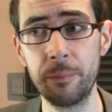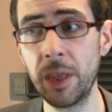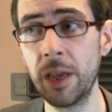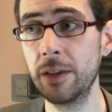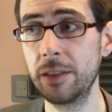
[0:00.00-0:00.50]
him.
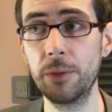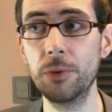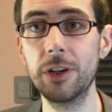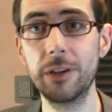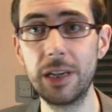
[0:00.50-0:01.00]
There
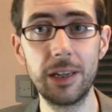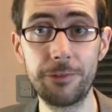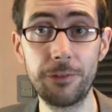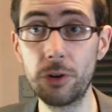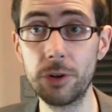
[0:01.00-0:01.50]
were
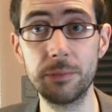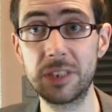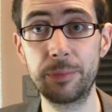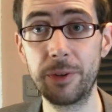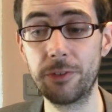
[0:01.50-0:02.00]

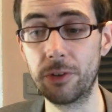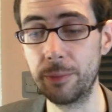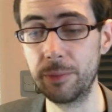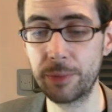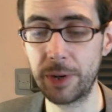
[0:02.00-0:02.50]
forums before
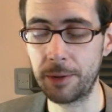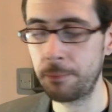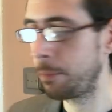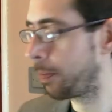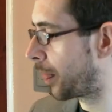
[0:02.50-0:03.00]
him as well.
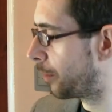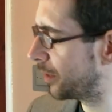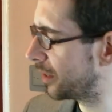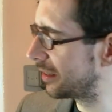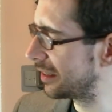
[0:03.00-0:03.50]

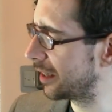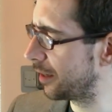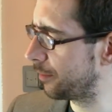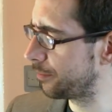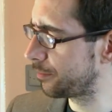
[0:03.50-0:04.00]
But
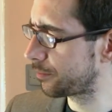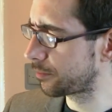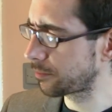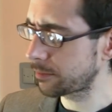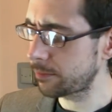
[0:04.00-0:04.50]
um,
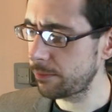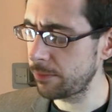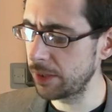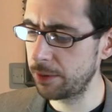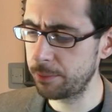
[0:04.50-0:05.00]

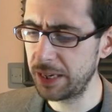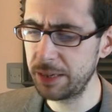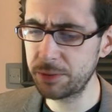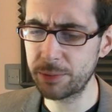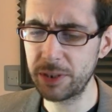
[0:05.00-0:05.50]
but he
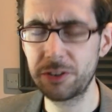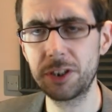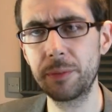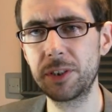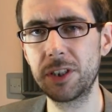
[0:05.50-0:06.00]
was the one that
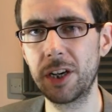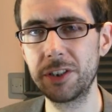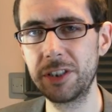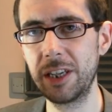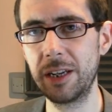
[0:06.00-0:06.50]

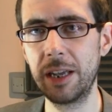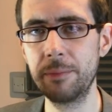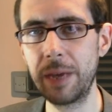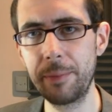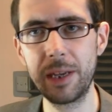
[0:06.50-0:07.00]
supercharged it, and,
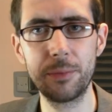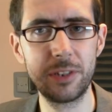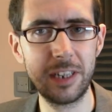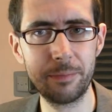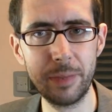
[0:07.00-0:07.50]
and maybe it
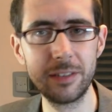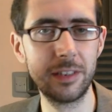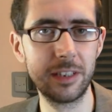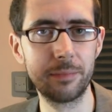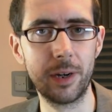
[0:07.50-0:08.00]
was his
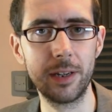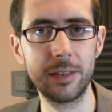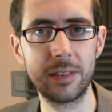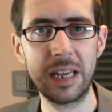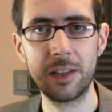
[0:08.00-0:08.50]
business
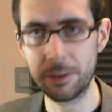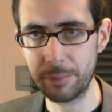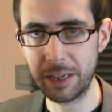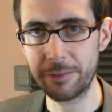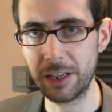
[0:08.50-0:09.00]
mind that
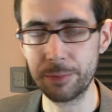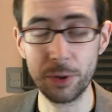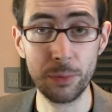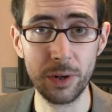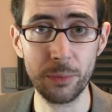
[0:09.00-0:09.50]
made
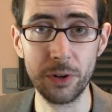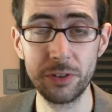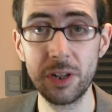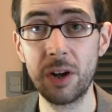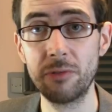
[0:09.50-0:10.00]
Facebook what it
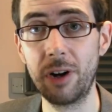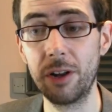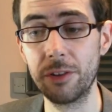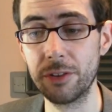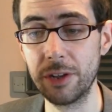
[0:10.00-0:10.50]
was,
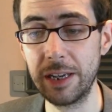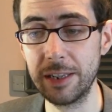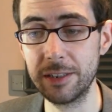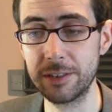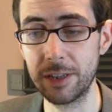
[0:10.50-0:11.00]
rather than
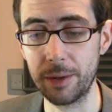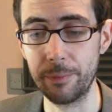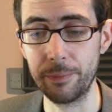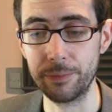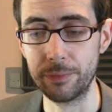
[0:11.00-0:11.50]
his
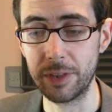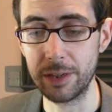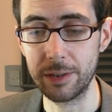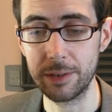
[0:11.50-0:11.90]
um,